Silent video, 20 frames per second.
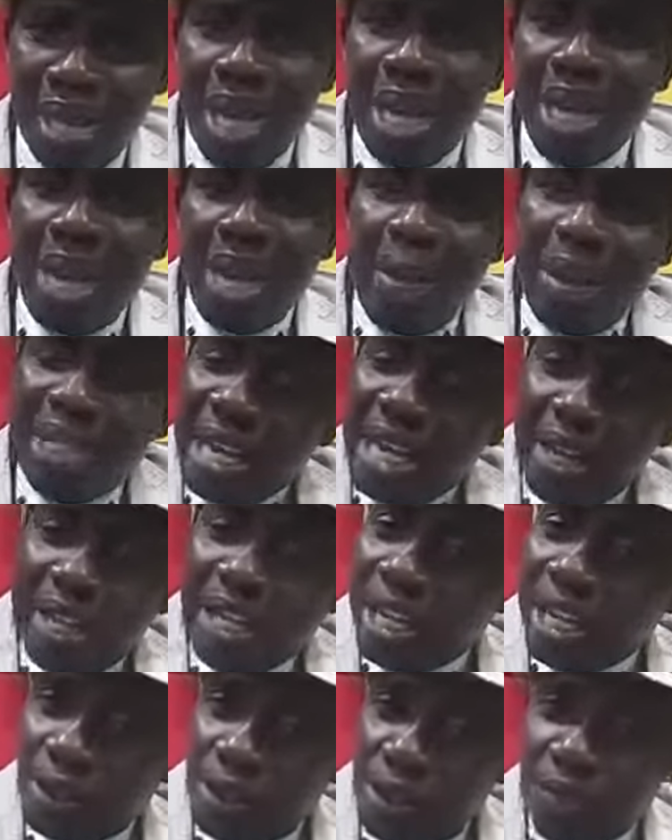Let me tell you
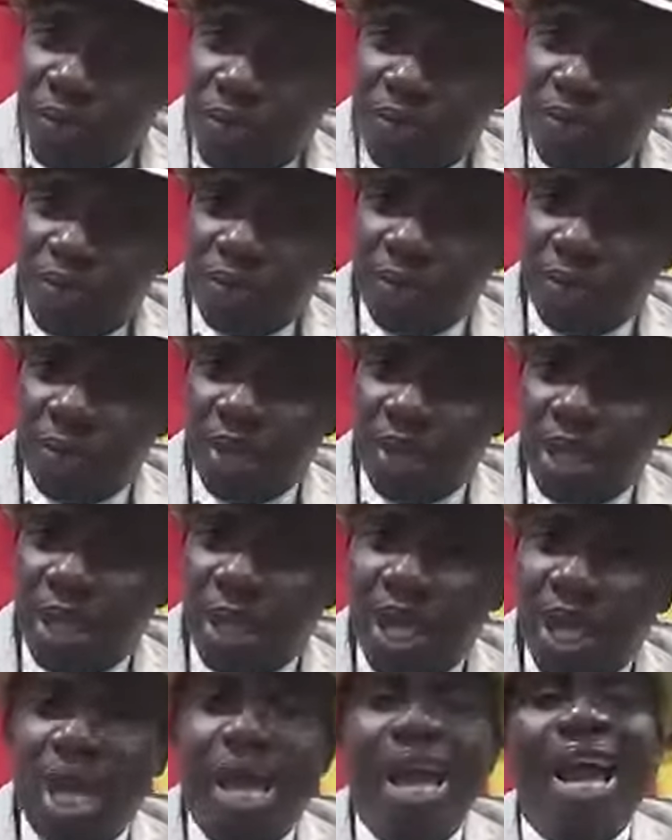the truth.
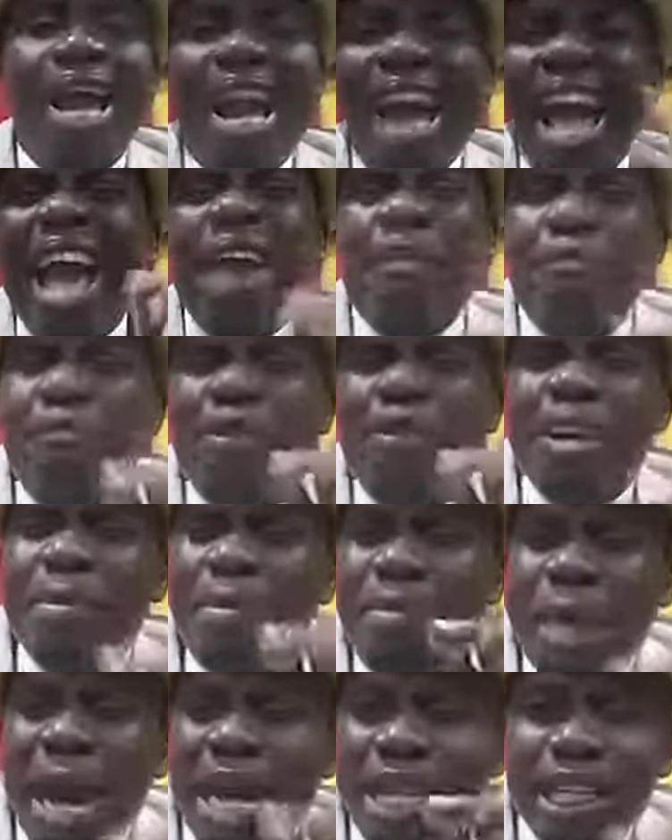Every
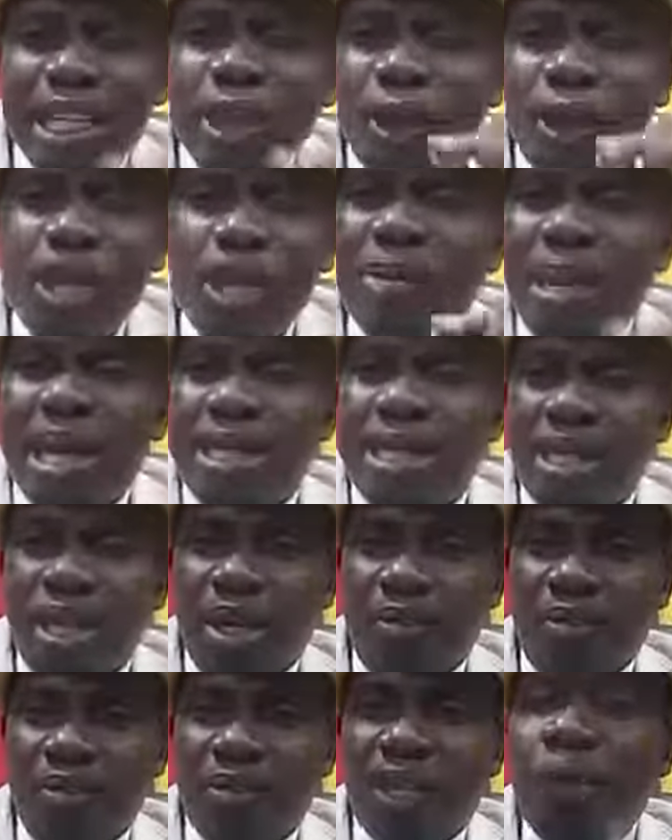man, including
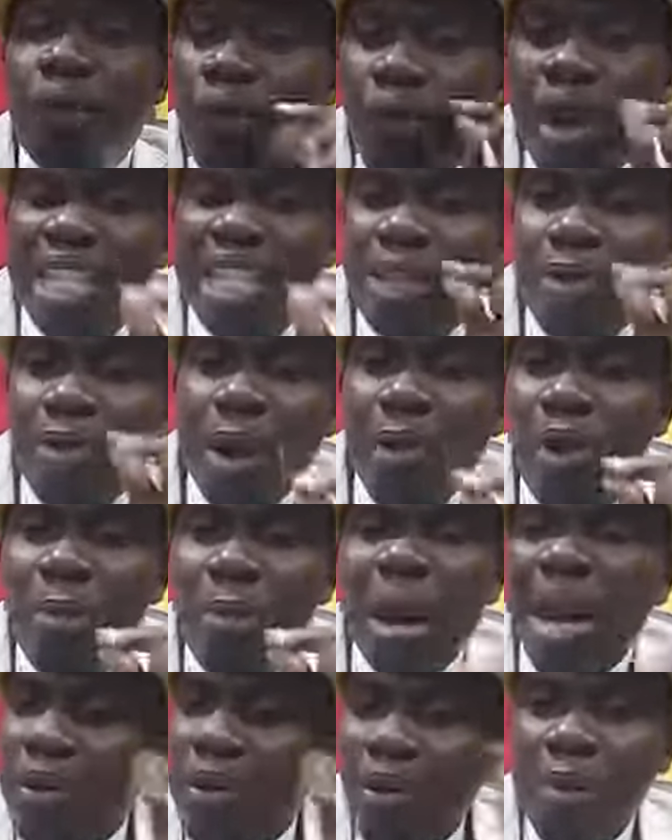myself, the reason why we
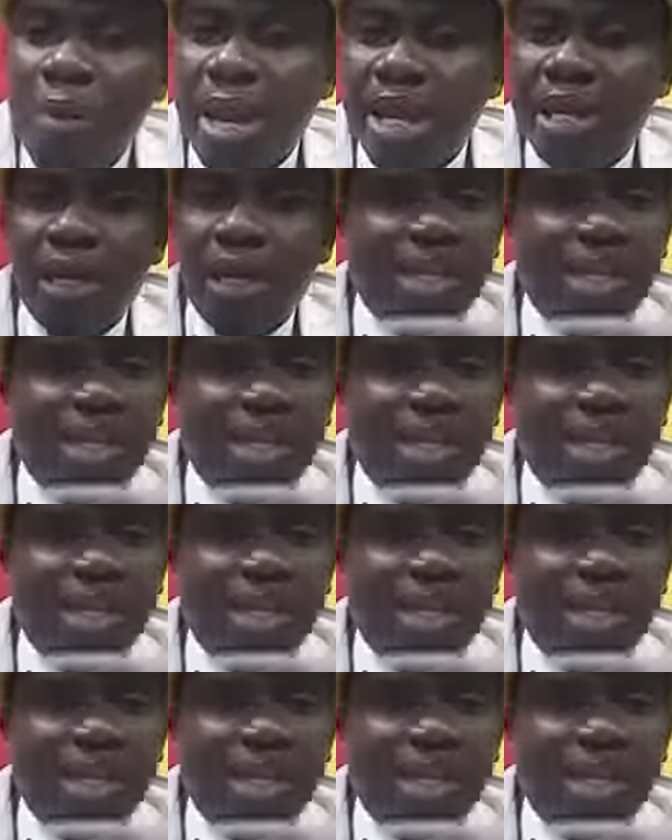marry women is